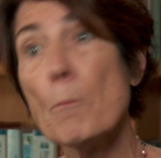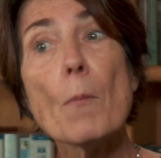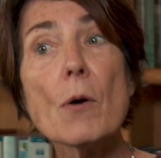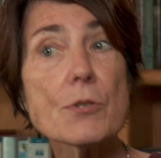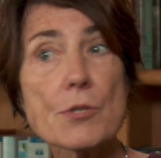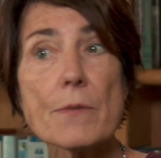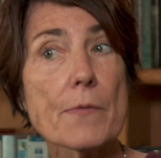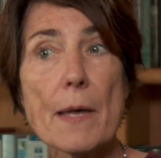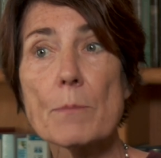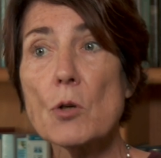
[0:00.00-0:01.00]
most of
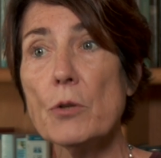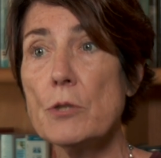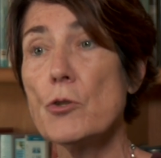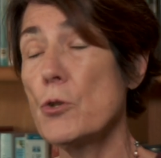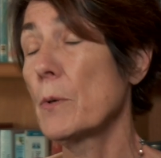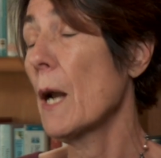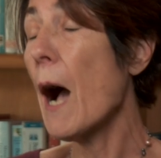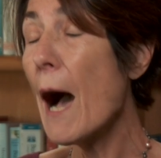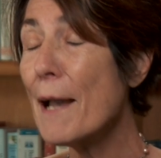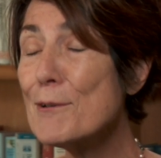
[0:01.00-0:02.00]
them couldn't do it.
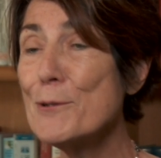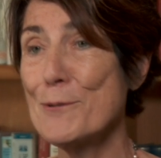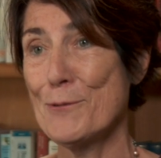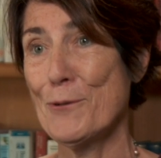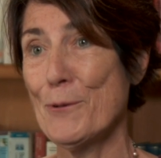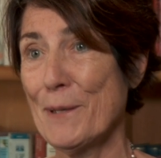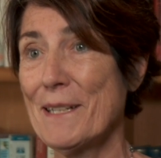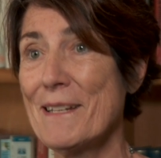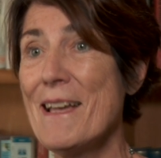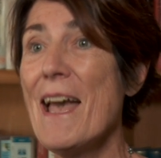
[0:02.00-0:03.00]
I couldn't do it.